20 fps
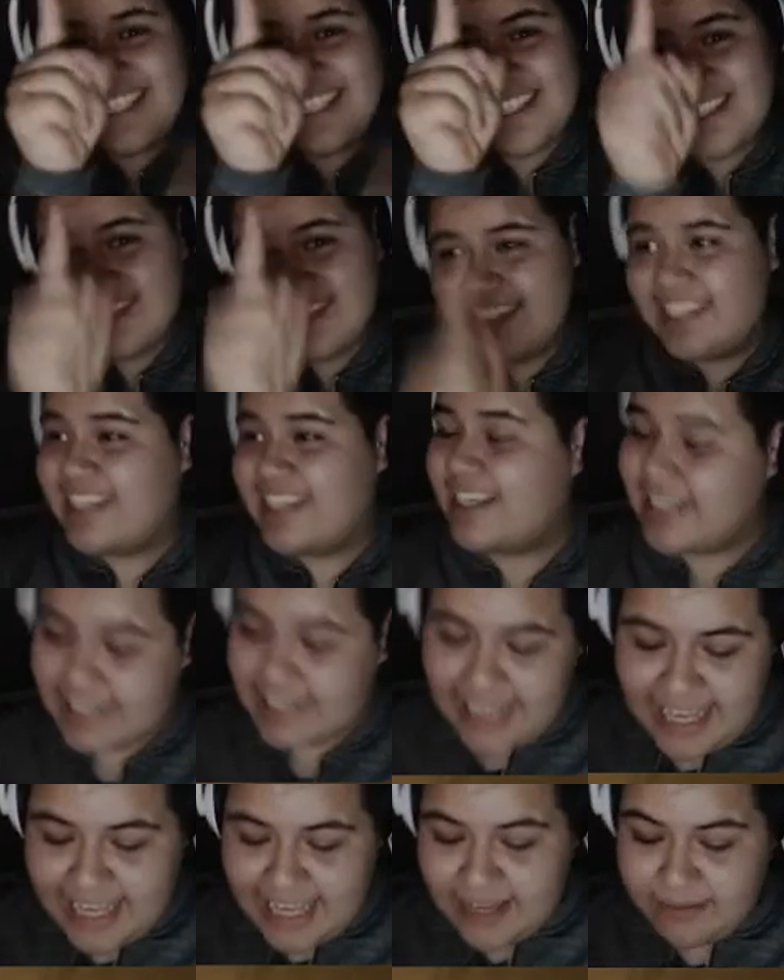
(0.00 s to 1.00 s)
this is a
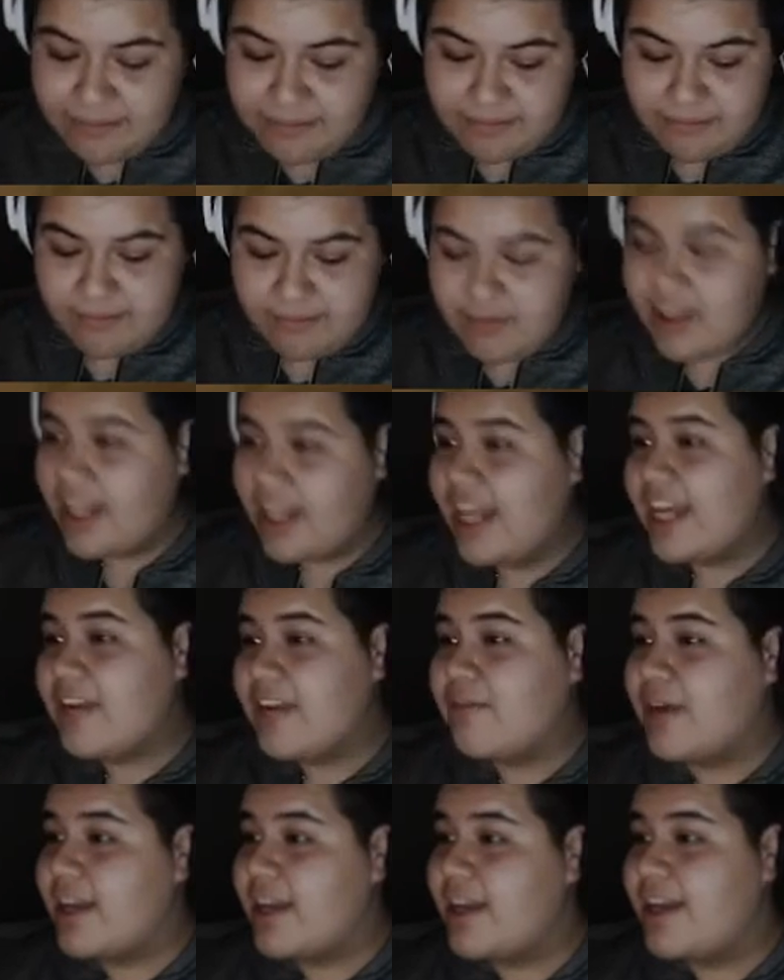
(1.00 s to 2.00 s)
game.
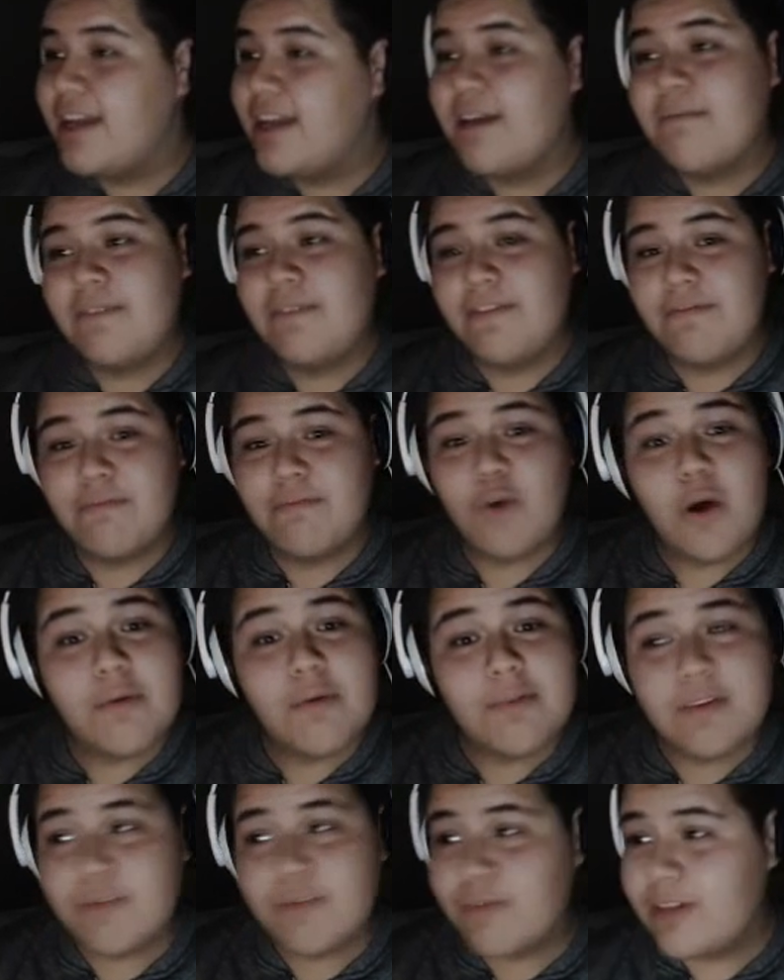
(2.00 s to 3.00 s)
Well, anyway,
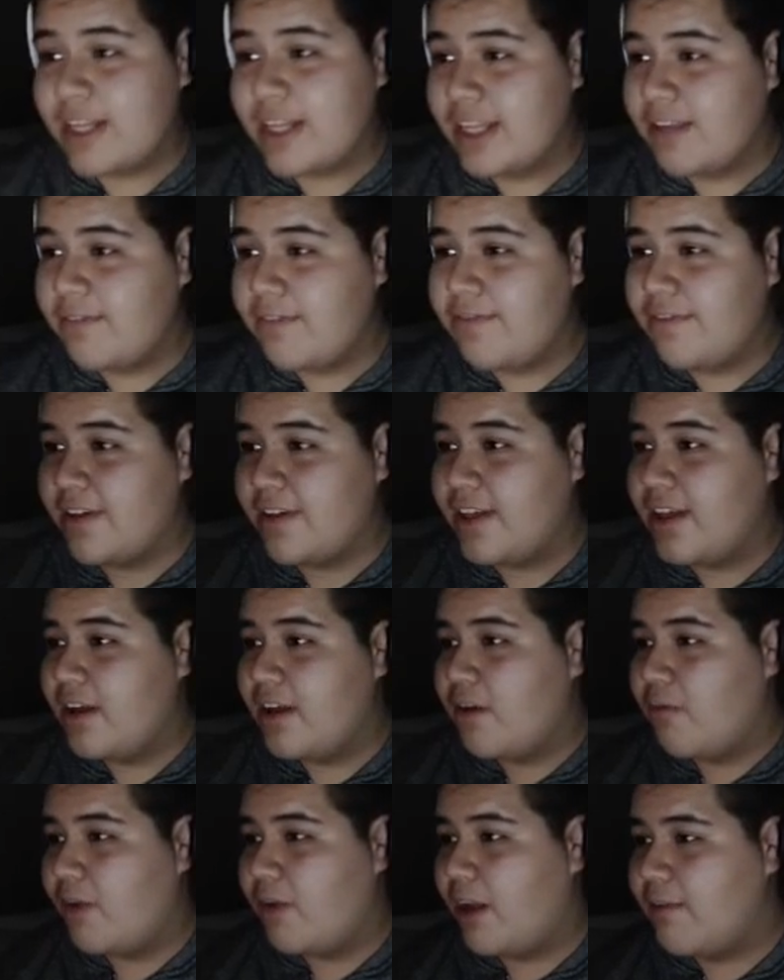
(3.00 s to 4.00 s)
while we
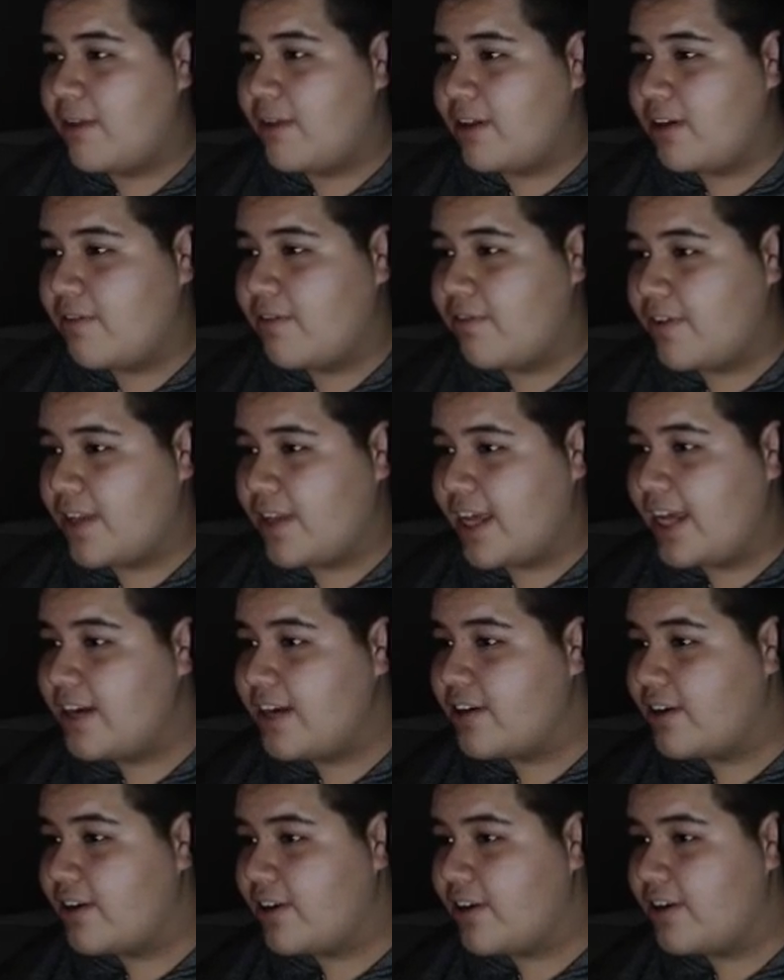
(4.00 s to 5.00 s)
leave, while we look
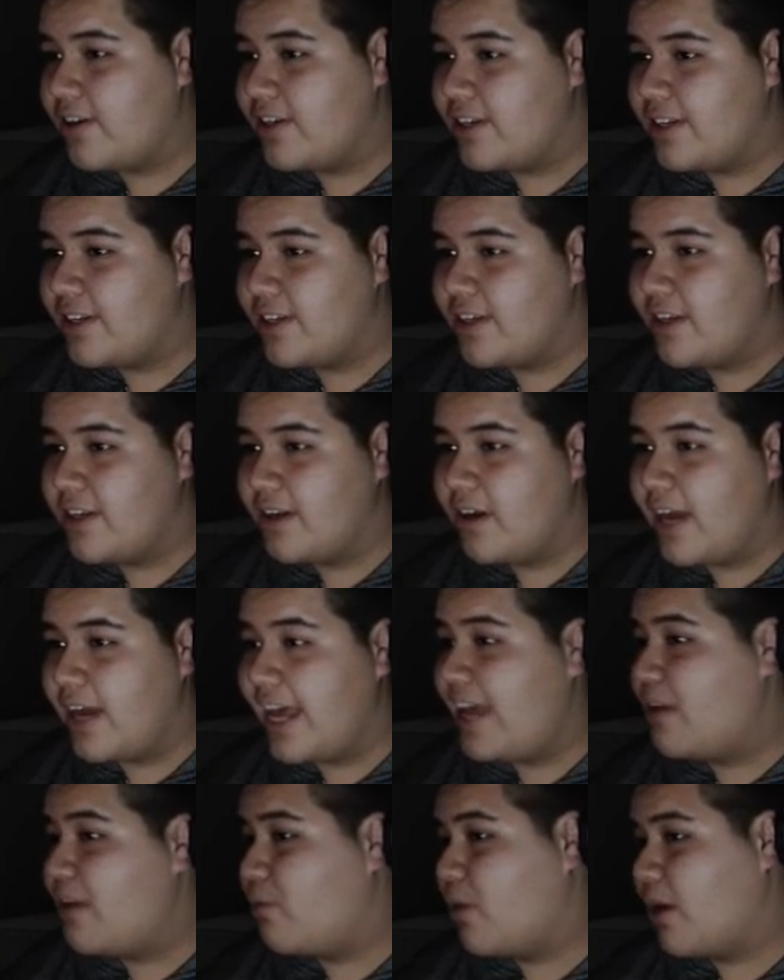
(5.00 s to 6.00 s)
for the end card,
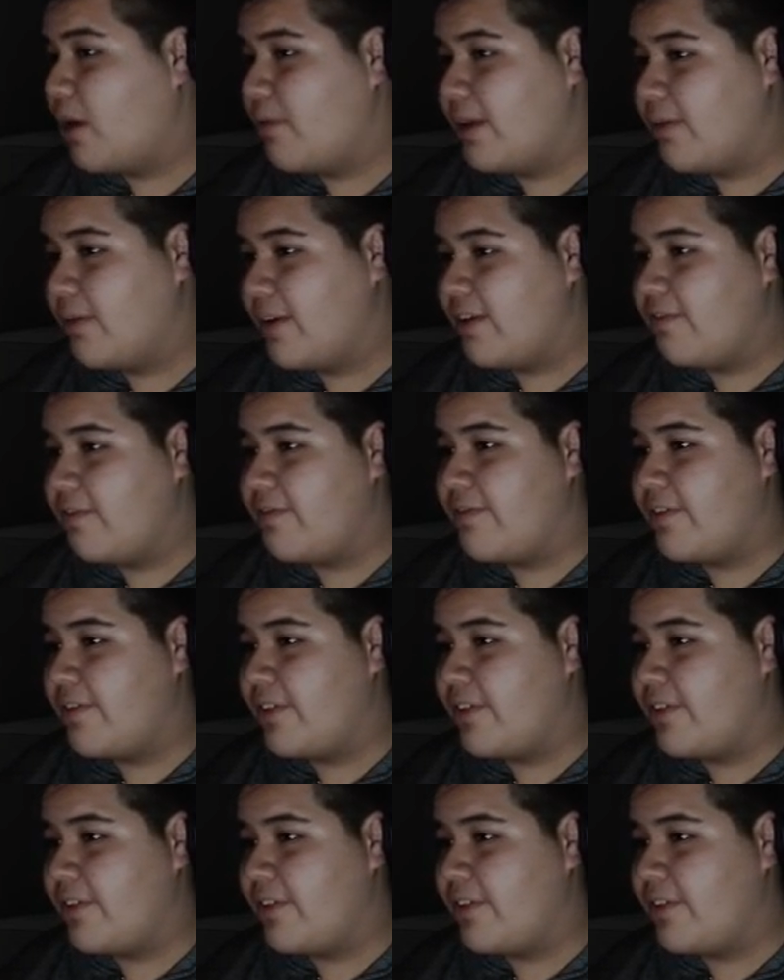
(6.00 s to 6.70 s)
And while we